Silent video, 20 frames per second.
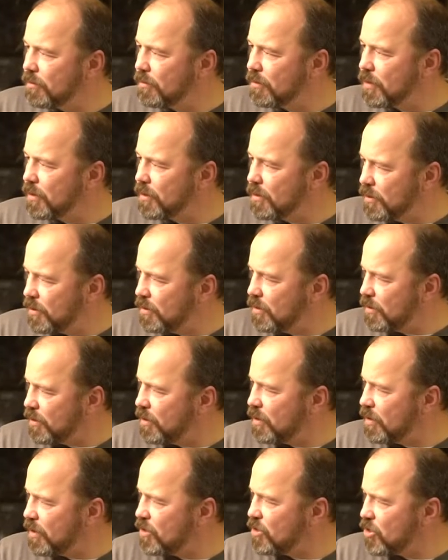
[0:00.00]

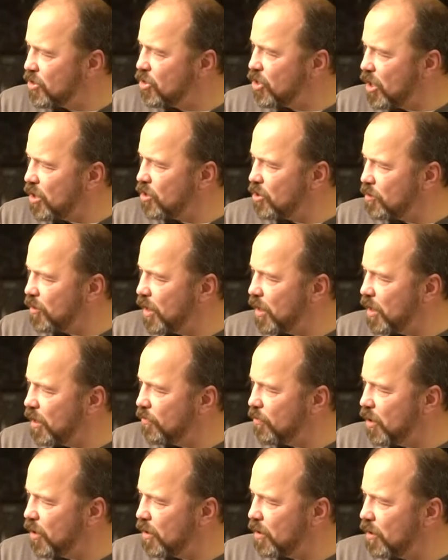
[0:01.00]
there is a change in my
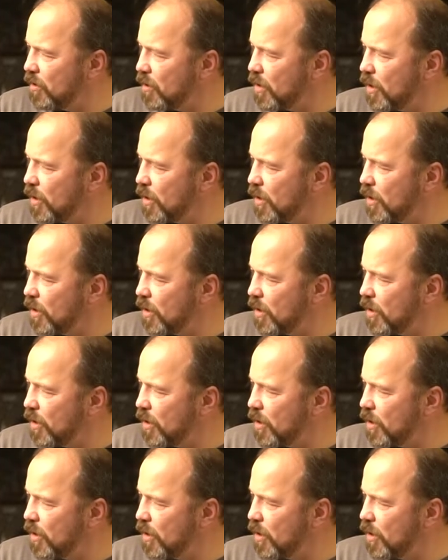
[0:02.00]
life here.